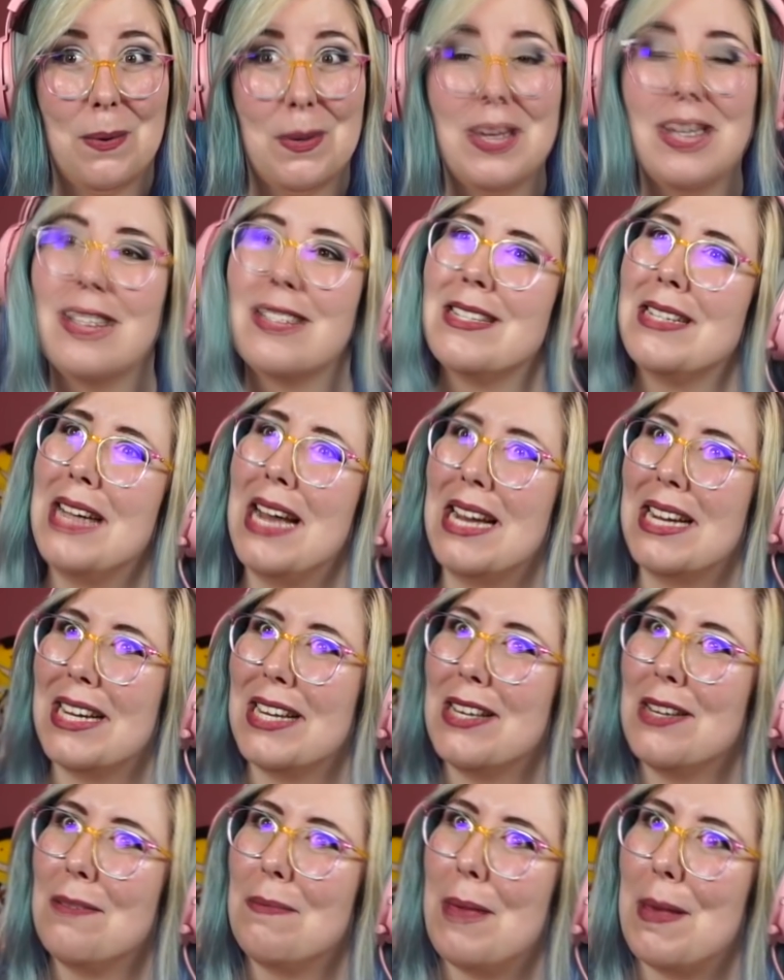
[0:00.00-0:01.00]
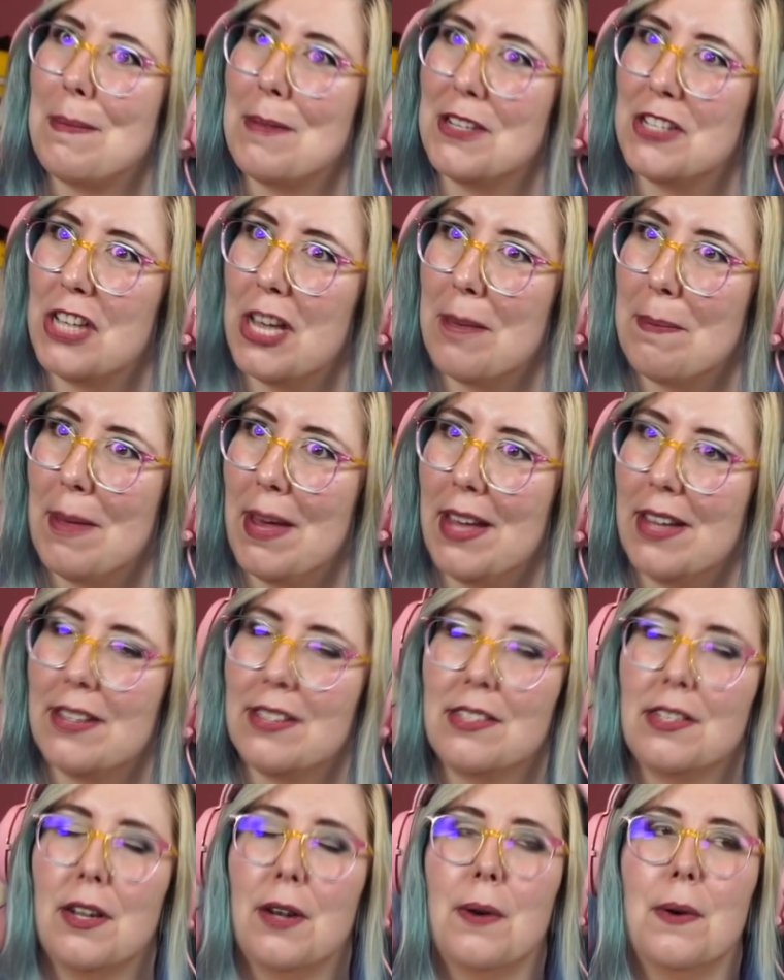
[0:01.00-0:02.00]
he is not a good mamma jamma.
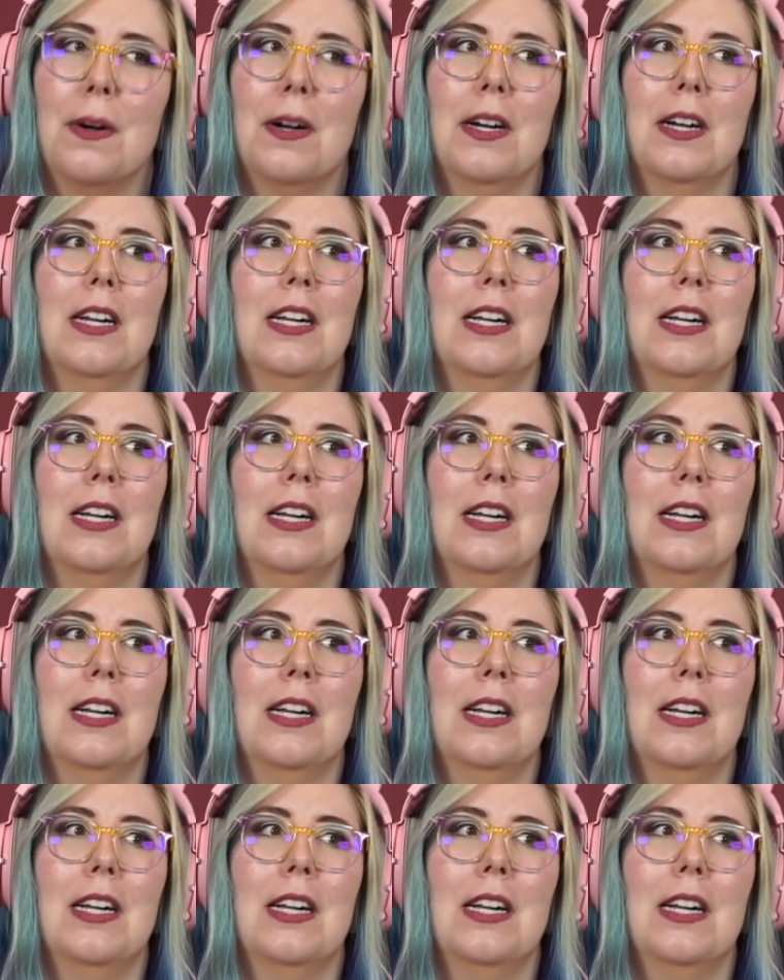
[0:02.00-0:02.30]
So